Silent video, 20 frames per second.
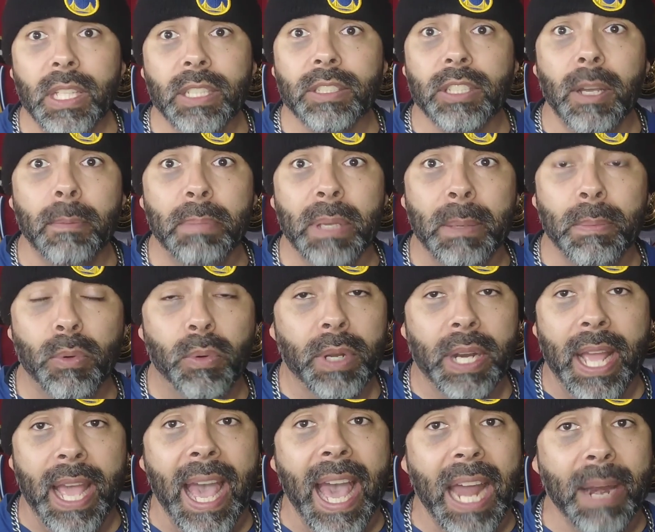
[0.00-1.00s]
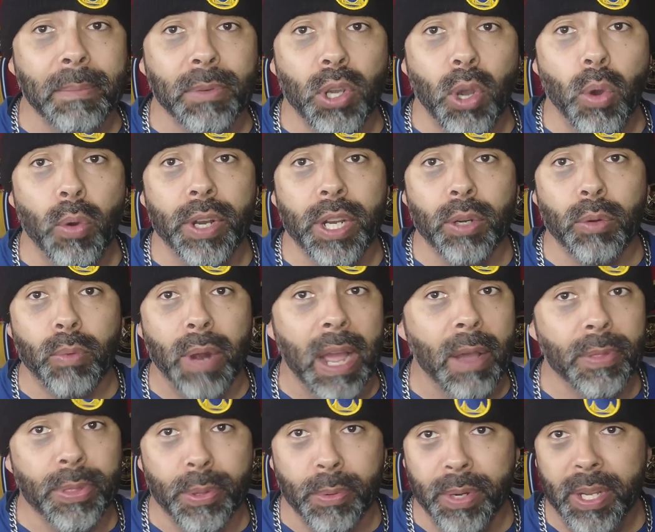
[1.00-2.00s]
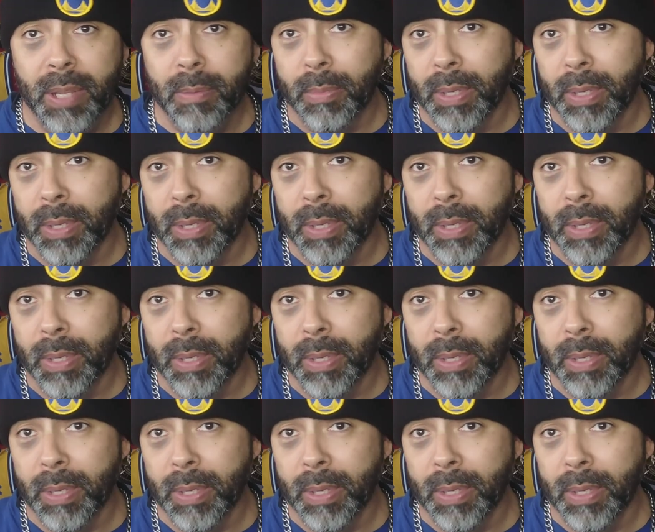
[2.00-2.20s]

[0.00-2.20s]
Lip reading: Some people would have had him going in round 3.